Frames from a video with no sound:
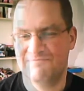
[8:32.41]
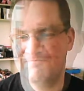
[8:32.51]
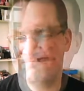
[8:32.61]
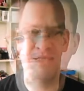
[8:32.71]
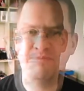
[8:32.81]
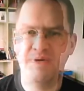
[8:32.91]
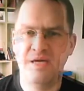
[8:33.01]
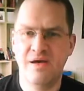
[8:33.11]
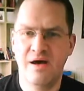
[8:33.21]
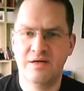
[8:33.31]
Matt
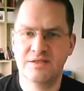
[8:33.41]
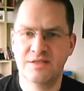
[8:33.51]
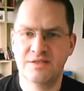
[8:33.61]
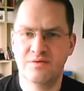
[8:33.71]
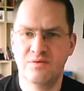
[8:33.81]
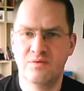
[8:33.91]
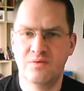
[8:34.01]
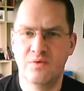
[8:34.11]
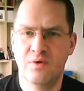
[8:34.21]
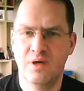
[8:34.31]
B asks,
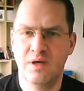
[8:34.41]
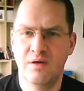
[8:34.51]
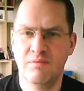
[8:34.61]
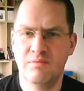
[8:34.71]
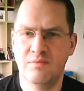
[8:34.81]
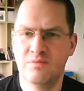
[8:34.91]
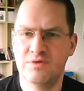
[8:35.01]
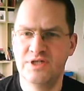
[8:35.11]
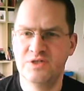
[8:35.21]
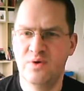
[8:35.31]

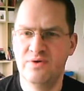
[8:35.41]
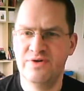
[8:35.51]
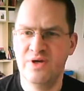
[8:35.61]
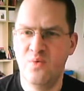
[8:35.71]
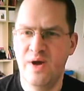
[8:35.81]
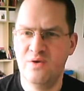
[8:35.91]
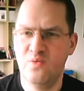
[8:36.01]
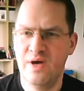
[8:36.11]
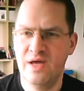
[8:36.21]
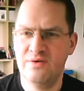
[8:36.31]
was just wondering when
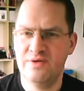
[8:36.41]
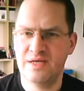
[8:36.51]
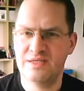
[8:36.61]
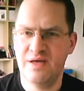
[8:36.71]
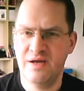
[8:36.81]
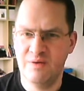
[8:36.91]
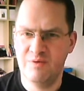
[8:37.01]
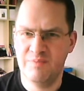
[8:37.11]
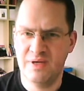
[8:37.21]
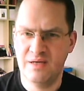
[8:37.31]
and where your next signing
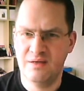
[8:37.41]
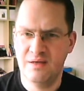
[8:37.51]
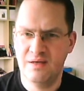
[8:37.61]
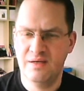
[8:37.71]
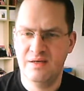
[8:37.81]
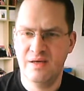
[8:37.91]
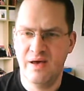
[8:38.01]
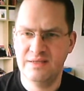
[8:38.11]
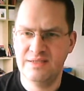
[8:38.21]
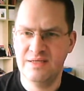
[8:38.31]
would be.
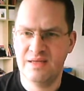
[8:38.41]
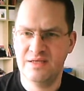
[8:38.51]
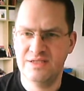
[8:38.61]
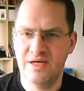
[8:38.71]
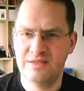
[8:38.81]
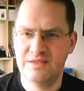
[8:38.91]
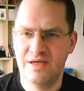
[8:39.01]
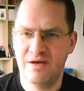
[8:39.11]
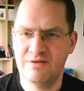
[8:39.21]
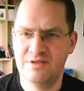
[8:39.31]
I didn't get the chance to
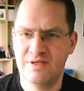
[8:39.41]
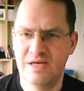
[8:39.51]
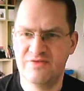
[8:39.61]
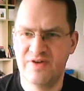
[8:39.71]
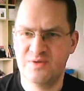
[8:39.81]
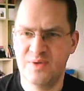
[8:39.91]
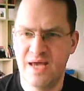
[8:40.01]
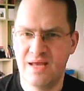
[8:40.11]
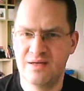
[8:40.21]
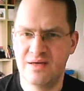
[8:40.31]
go to the SFX
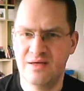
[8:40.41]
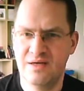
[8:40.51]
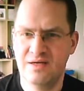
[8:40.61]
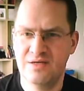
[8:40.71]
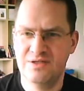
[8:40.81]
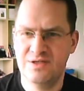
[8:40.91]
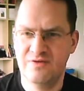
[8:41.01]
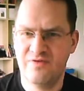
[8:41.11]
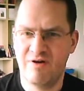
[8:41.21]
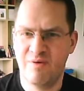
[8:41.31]
Weekender,
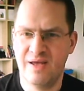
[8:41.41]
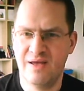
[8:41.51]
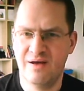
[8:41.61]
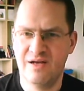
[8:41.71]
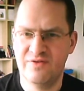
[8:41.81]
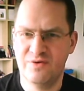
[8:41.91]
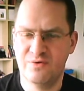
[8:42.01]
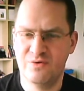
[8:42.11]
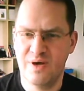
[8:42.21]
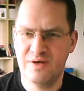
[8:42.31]
too far away. I live in
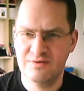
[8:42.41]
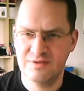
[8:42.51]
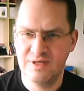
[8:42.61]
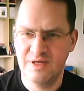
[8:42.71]
North Wales.